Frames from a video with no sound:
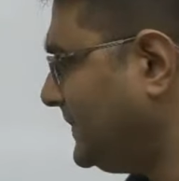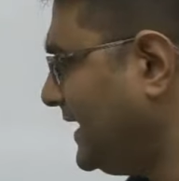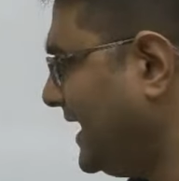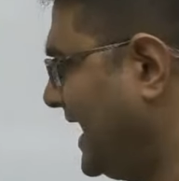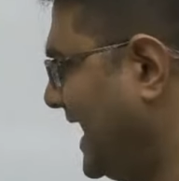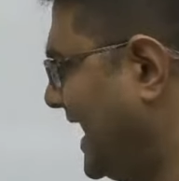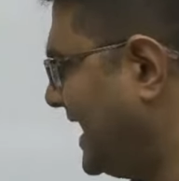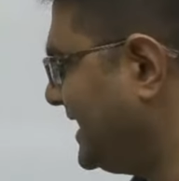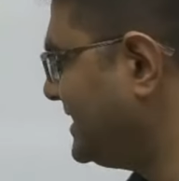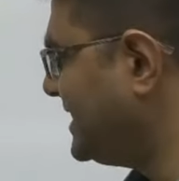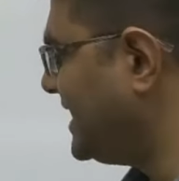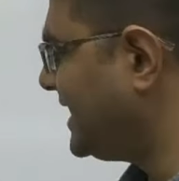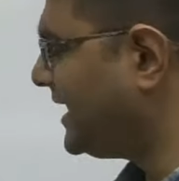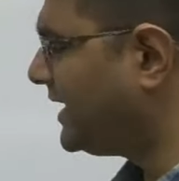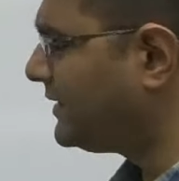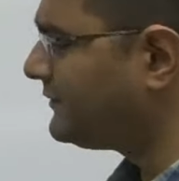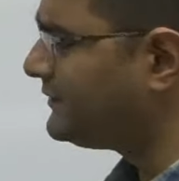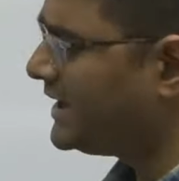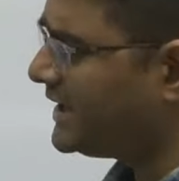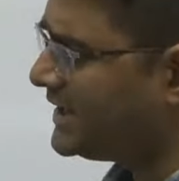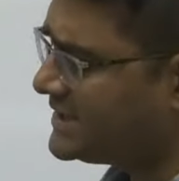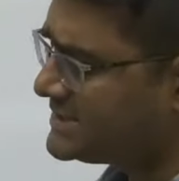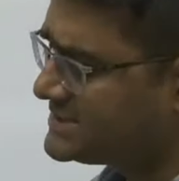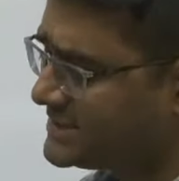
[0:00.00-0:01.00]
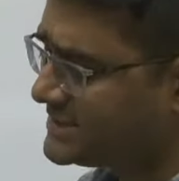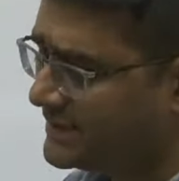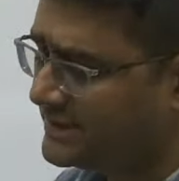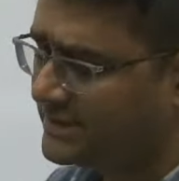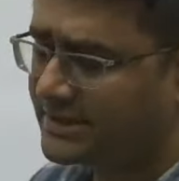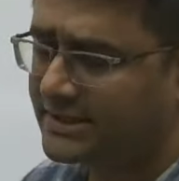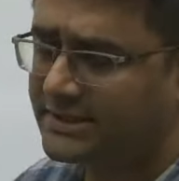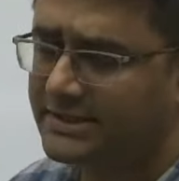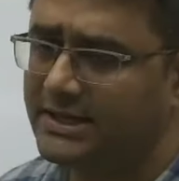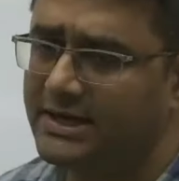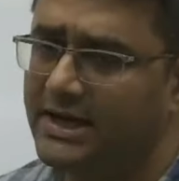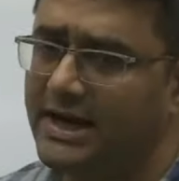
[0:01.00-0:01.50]
And there are various
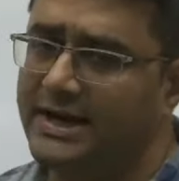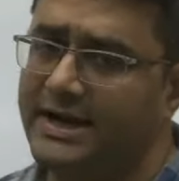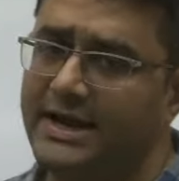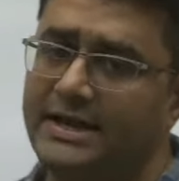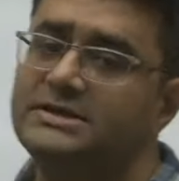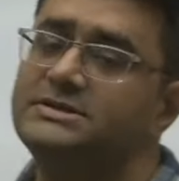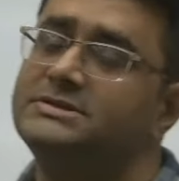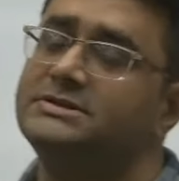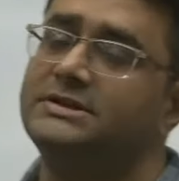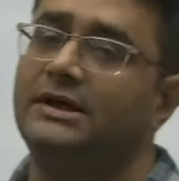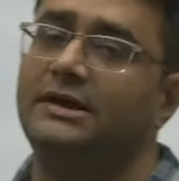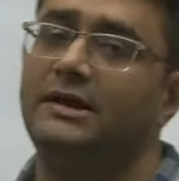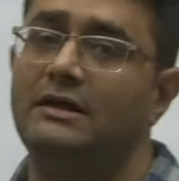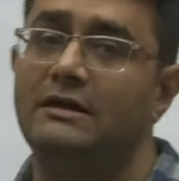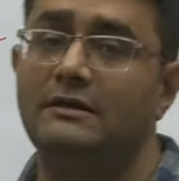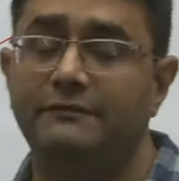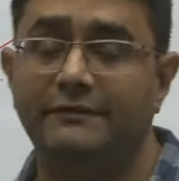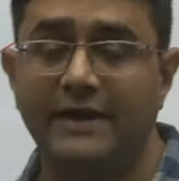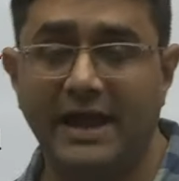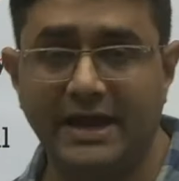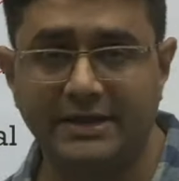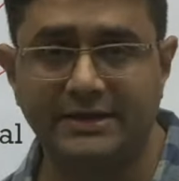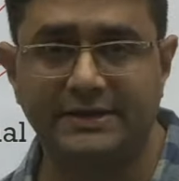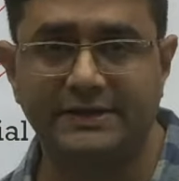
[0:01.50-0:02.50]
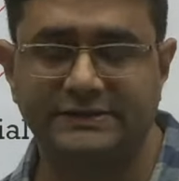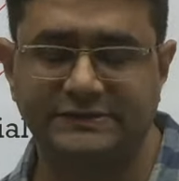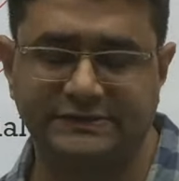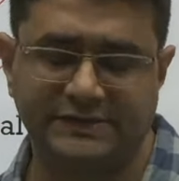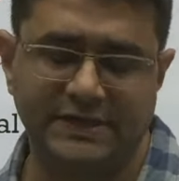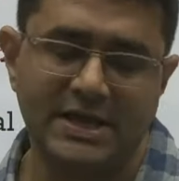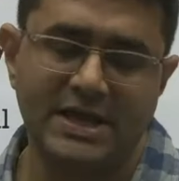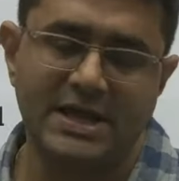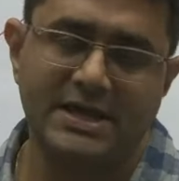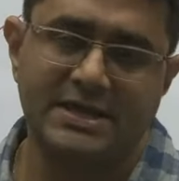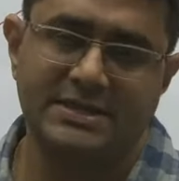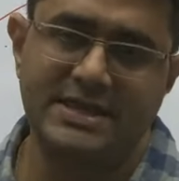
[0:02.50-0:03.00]
internal and external factors
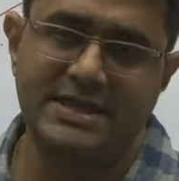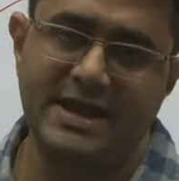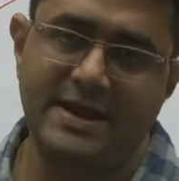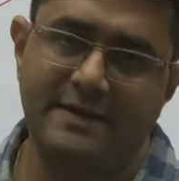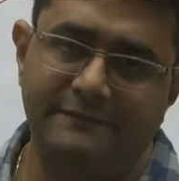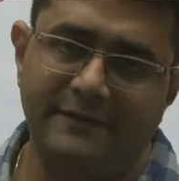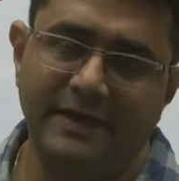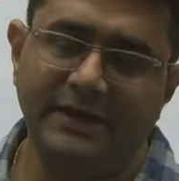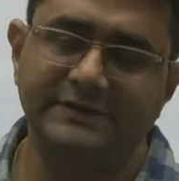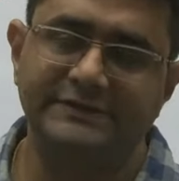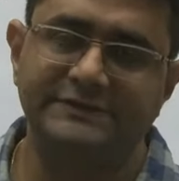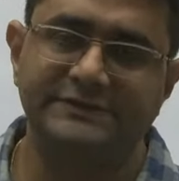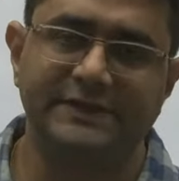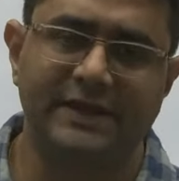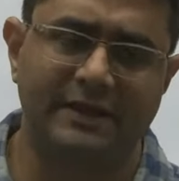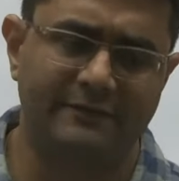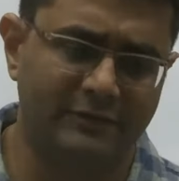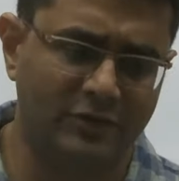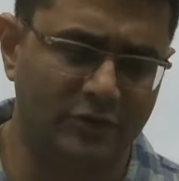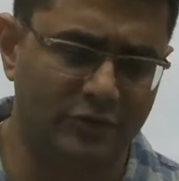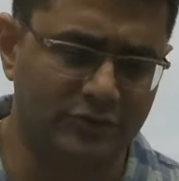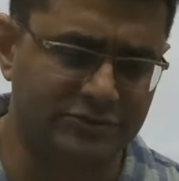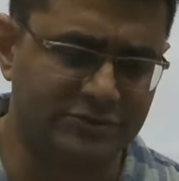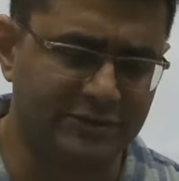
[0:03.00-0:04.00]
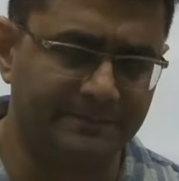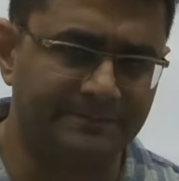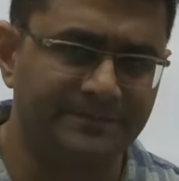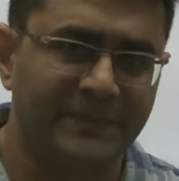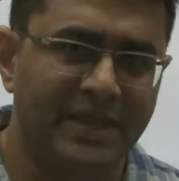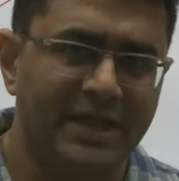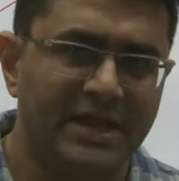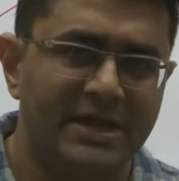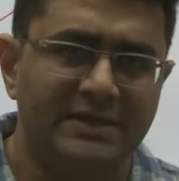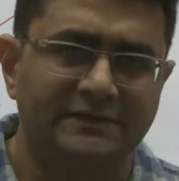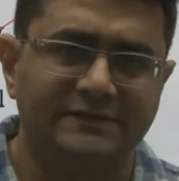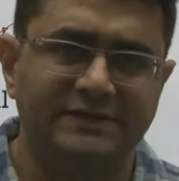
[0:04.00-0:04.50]
that affects evolution.
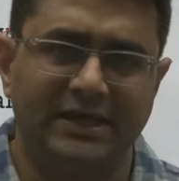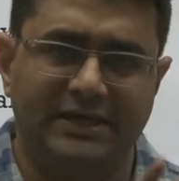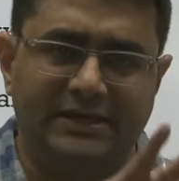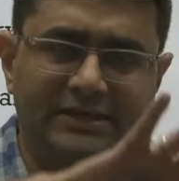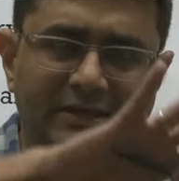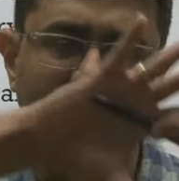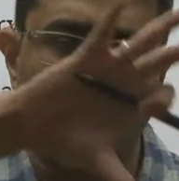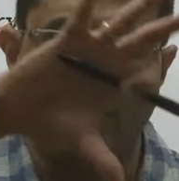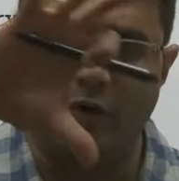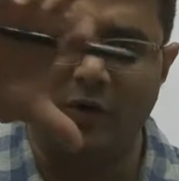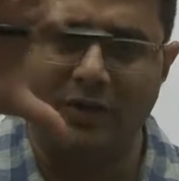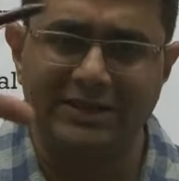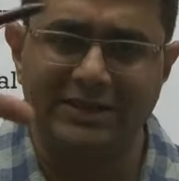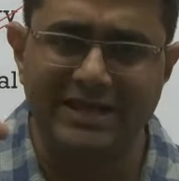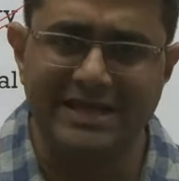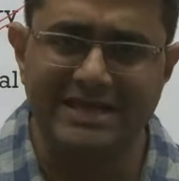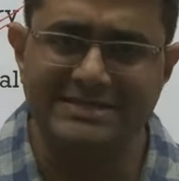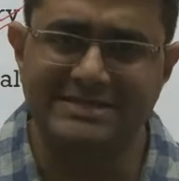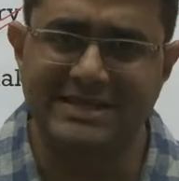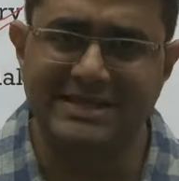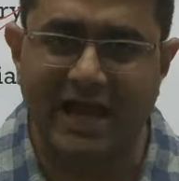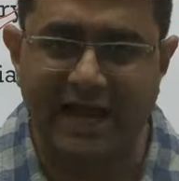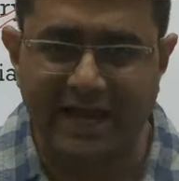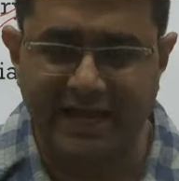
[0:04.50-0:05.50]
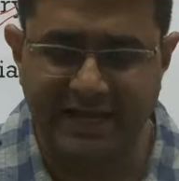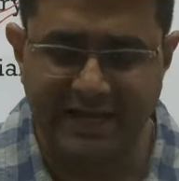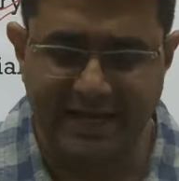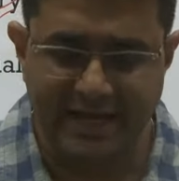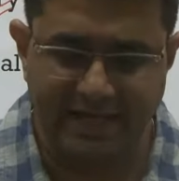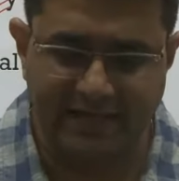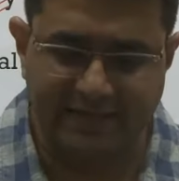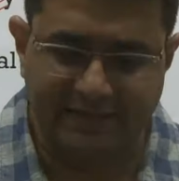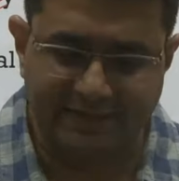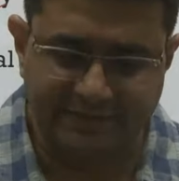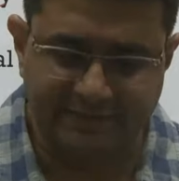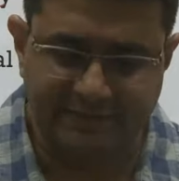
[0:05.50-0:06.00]
See, all these
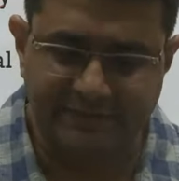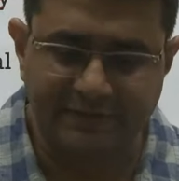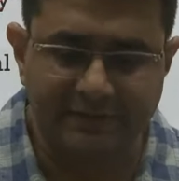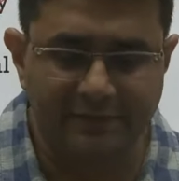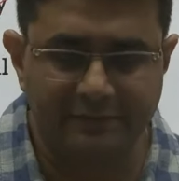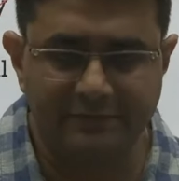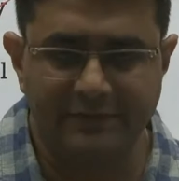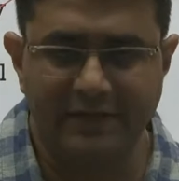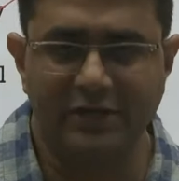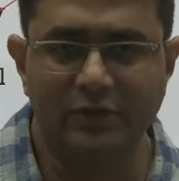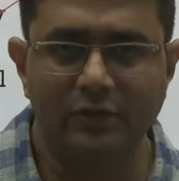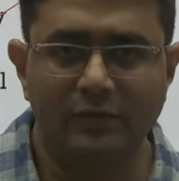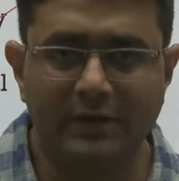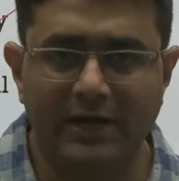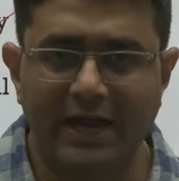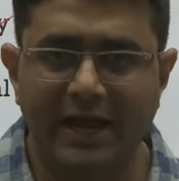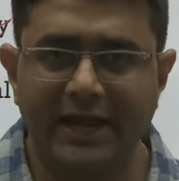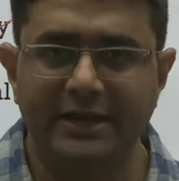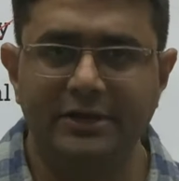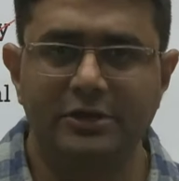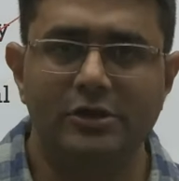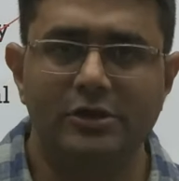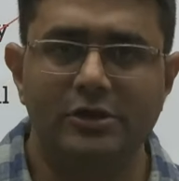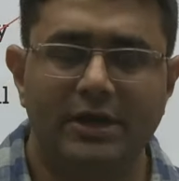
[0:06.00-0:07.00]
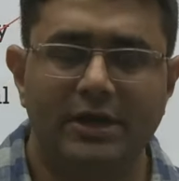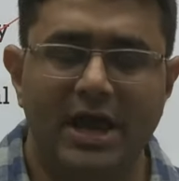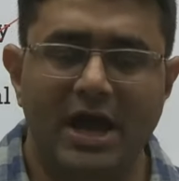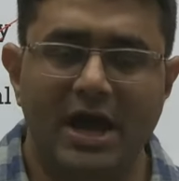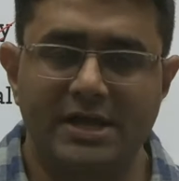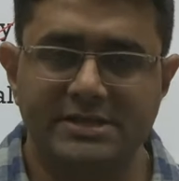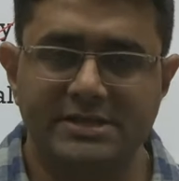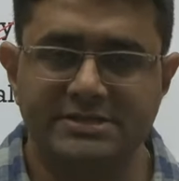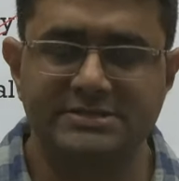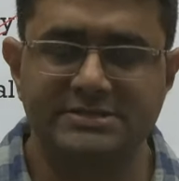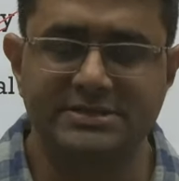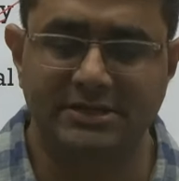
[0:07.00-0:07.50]
ideas, when you write your
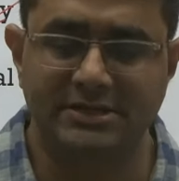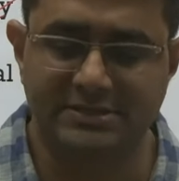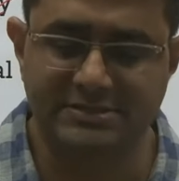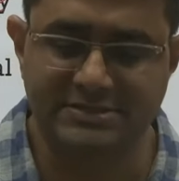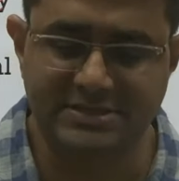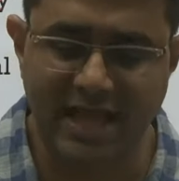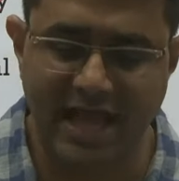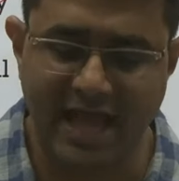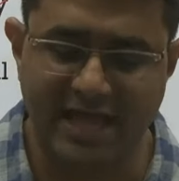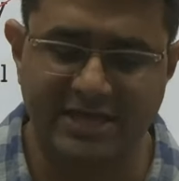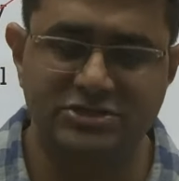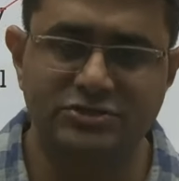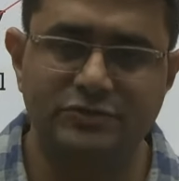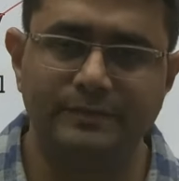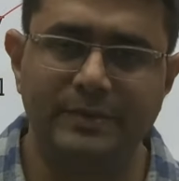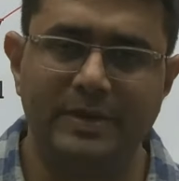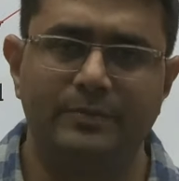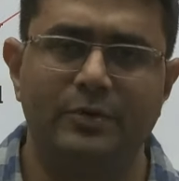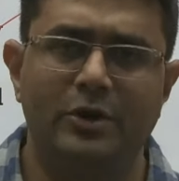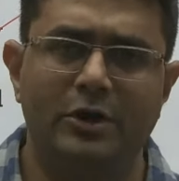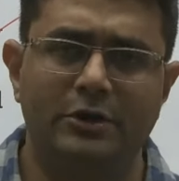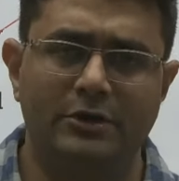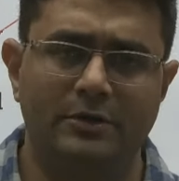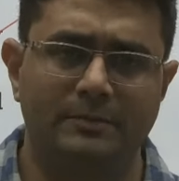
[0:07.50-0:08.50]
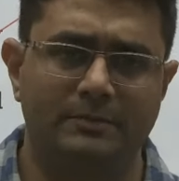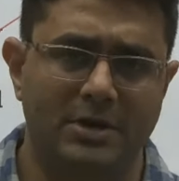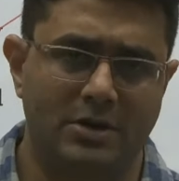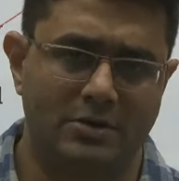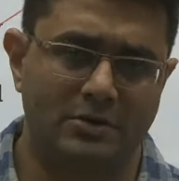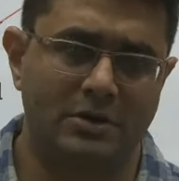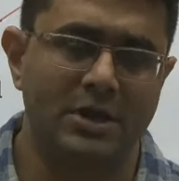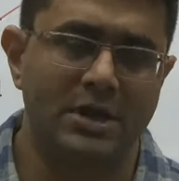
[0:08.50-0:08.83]
answers, has to be brought about.